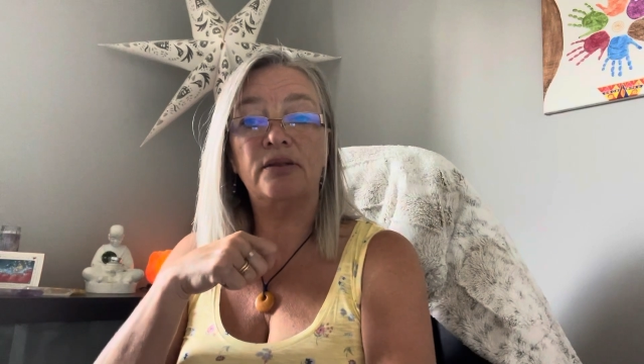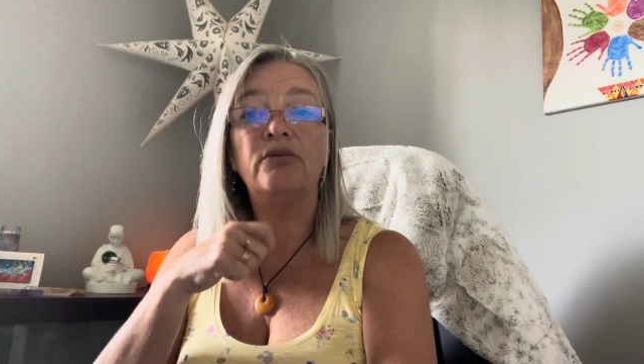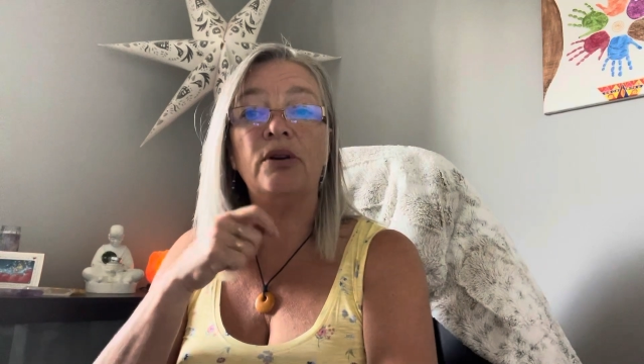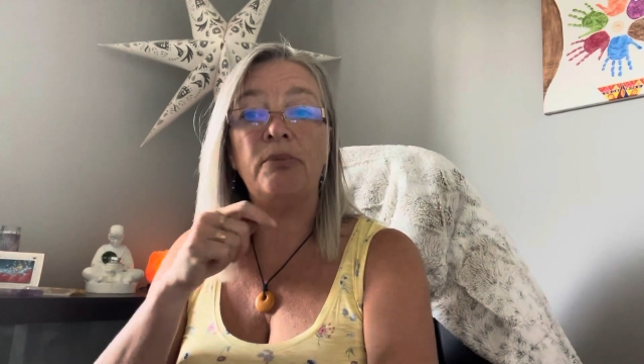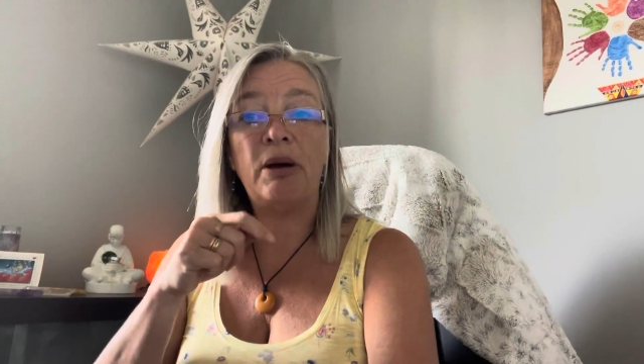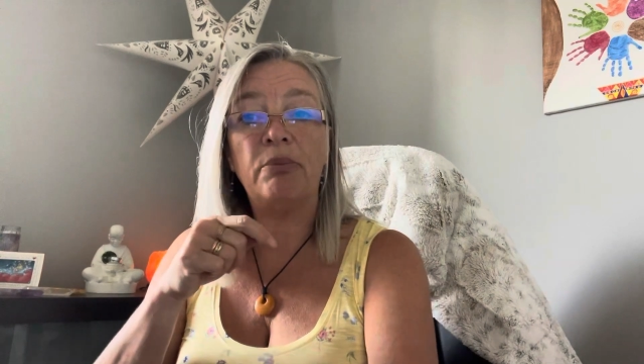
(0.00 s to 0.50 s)

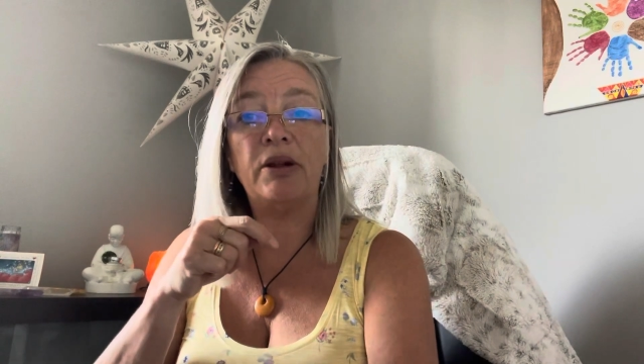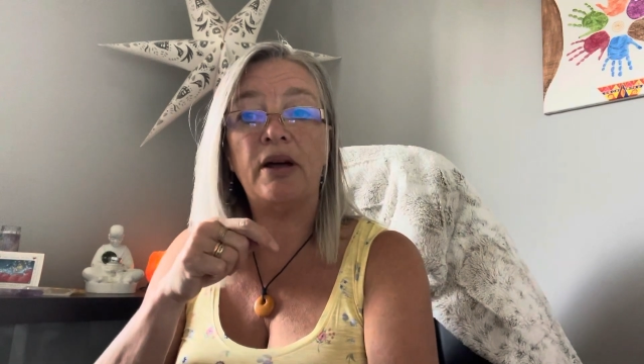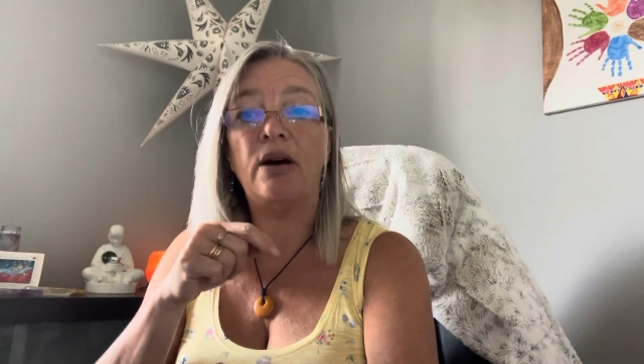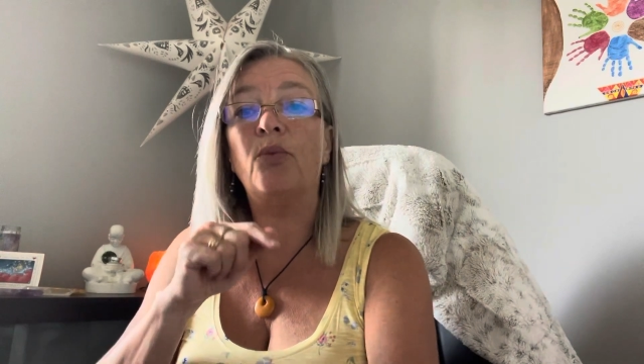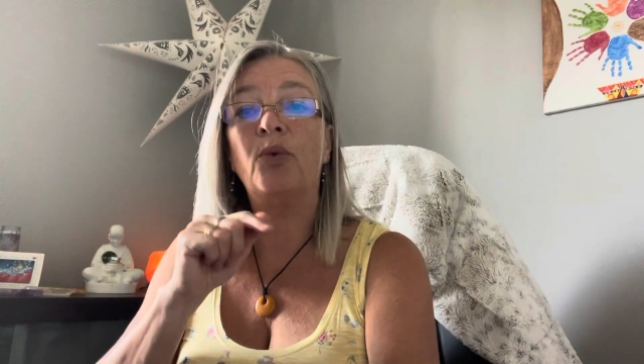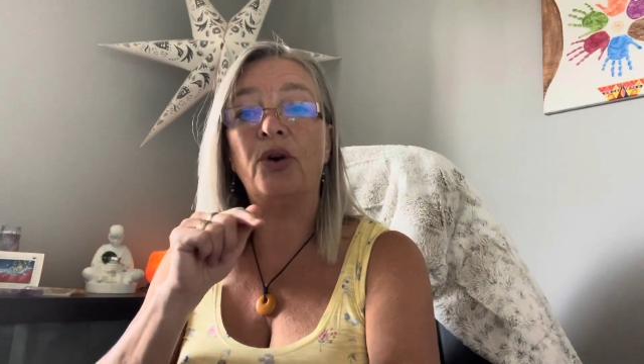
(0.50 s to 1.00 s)
Remember
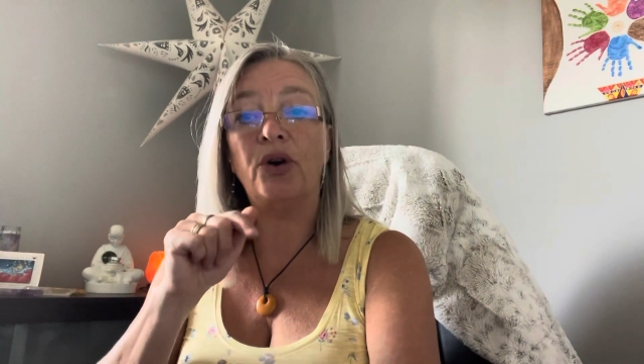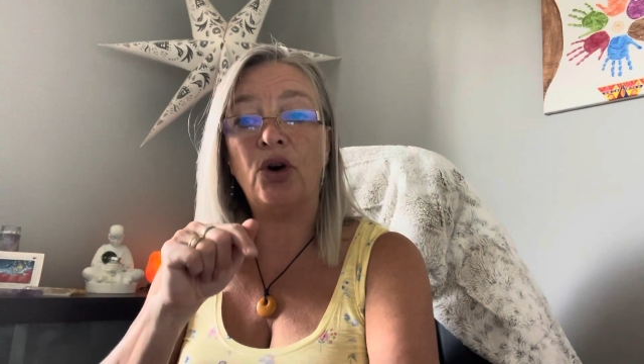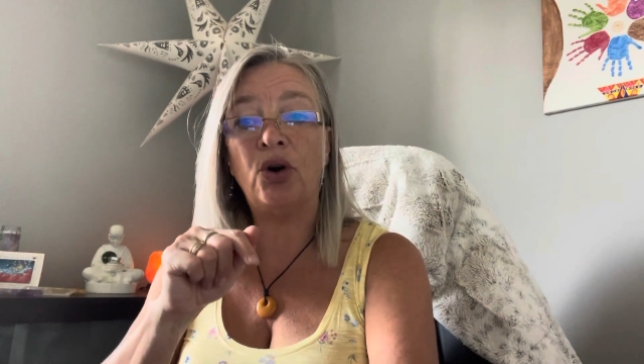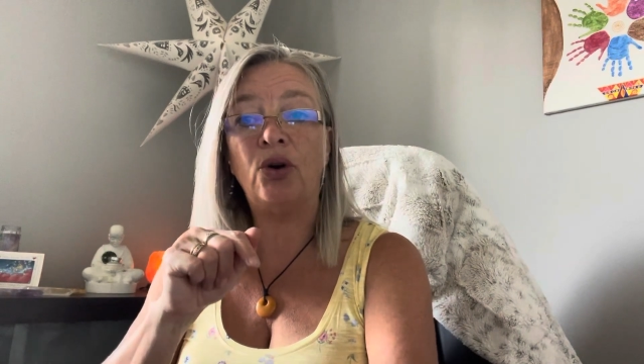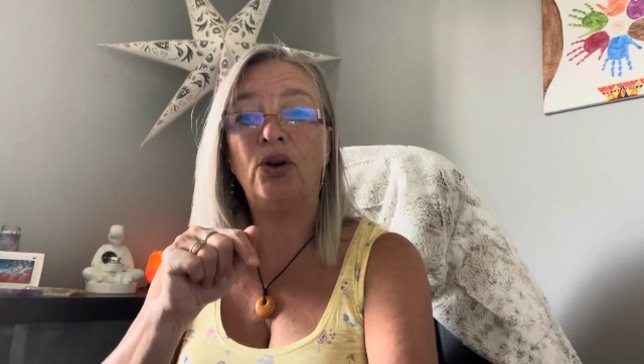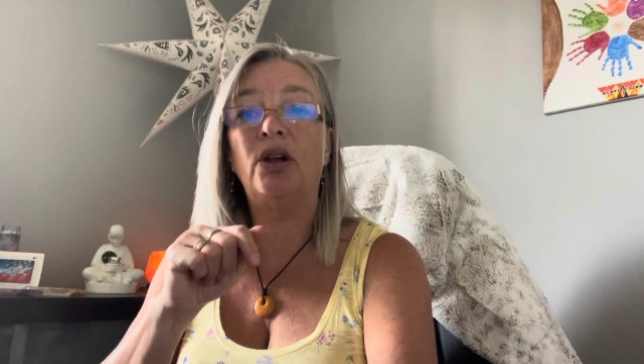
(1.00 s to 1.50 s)
that we're
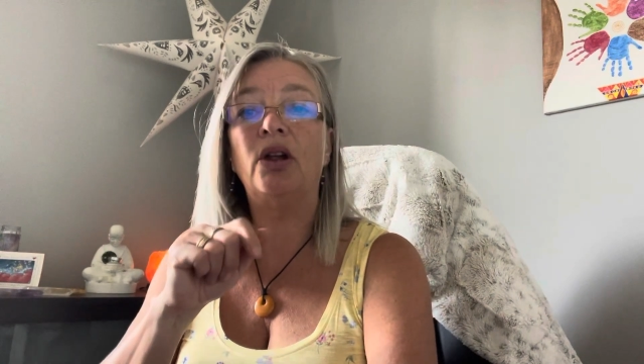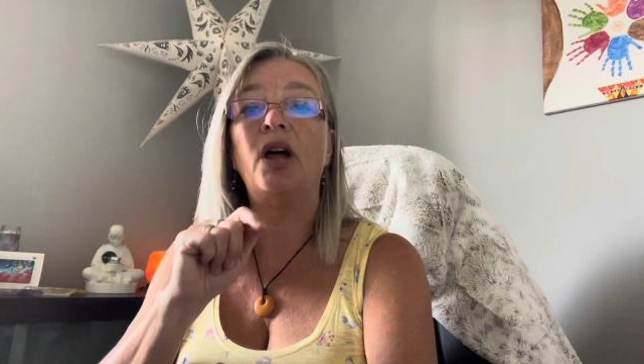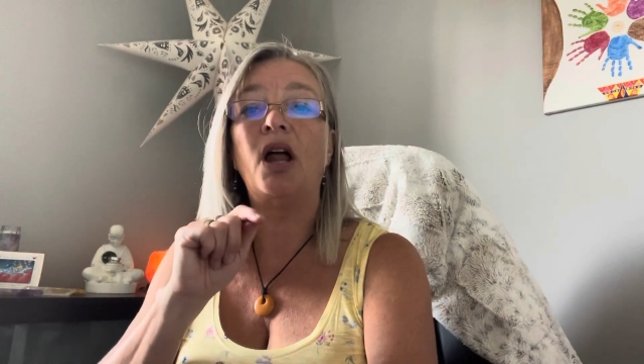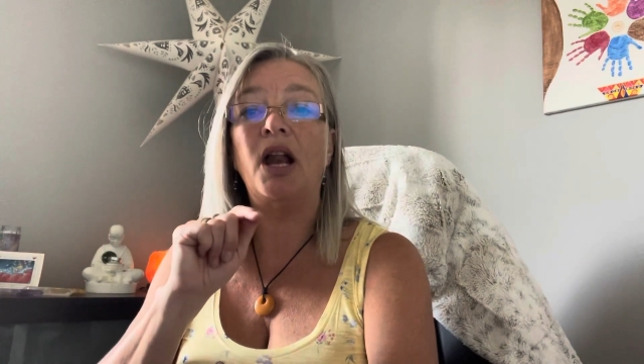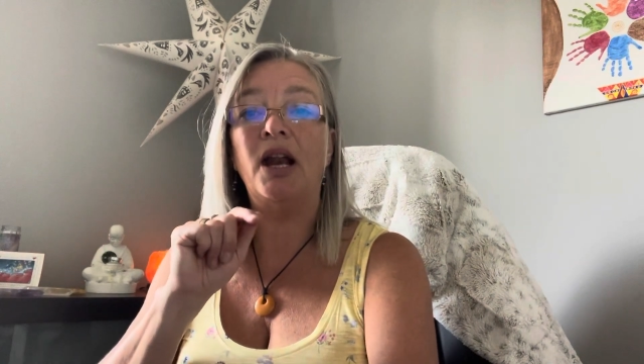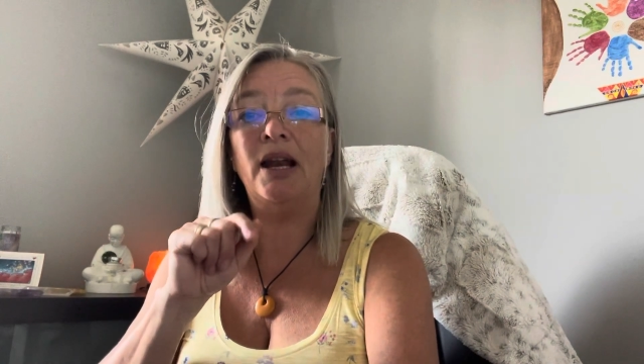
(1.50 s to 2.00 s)
all
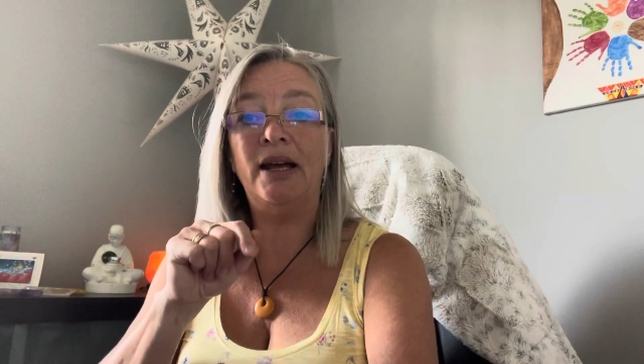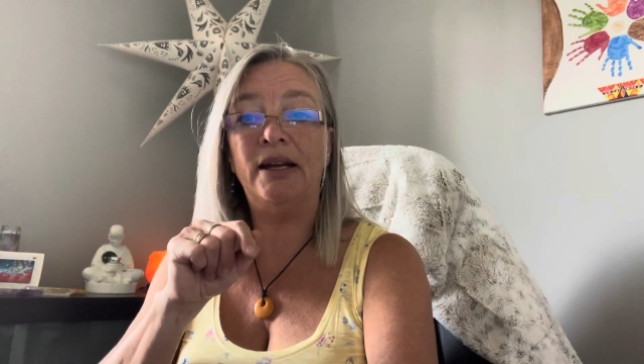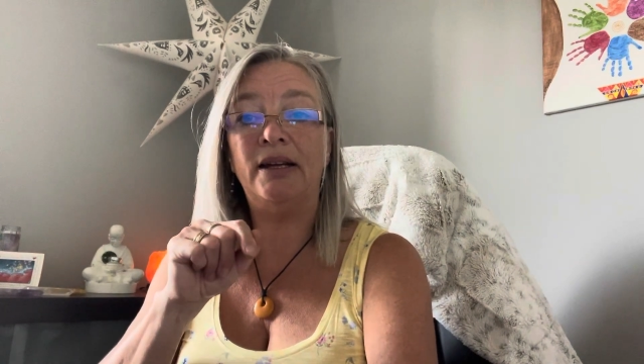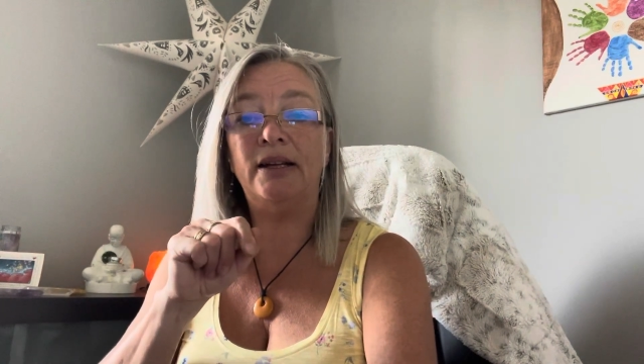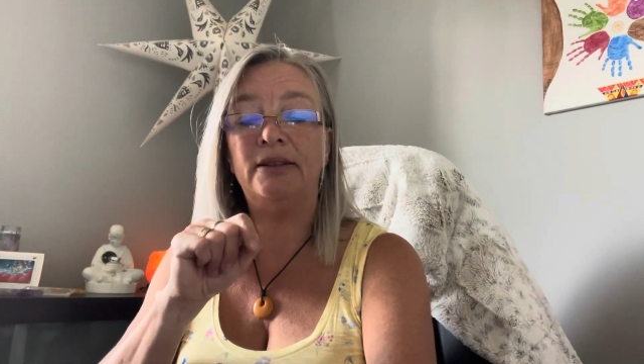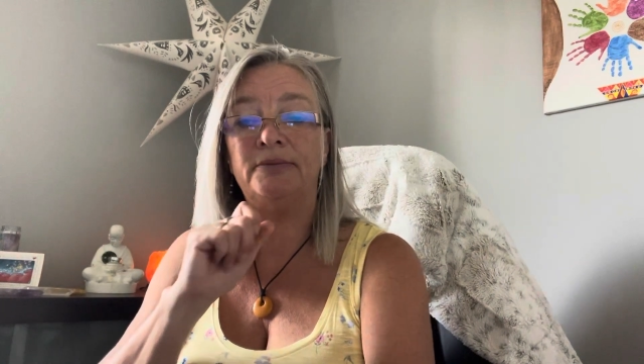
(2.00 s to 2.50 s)

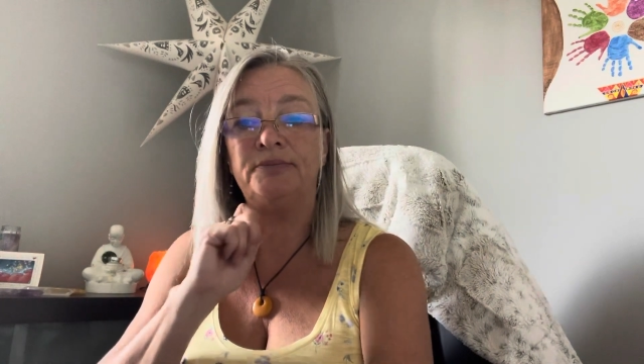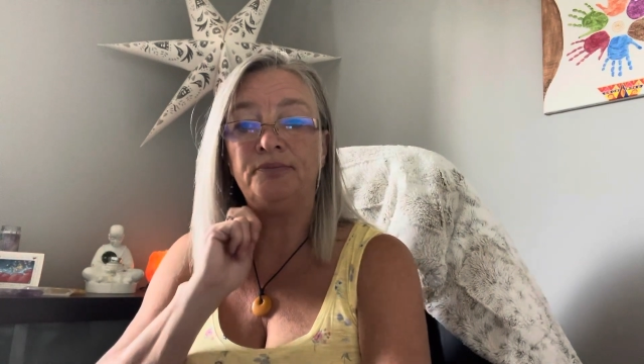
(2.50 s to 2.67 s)
learning.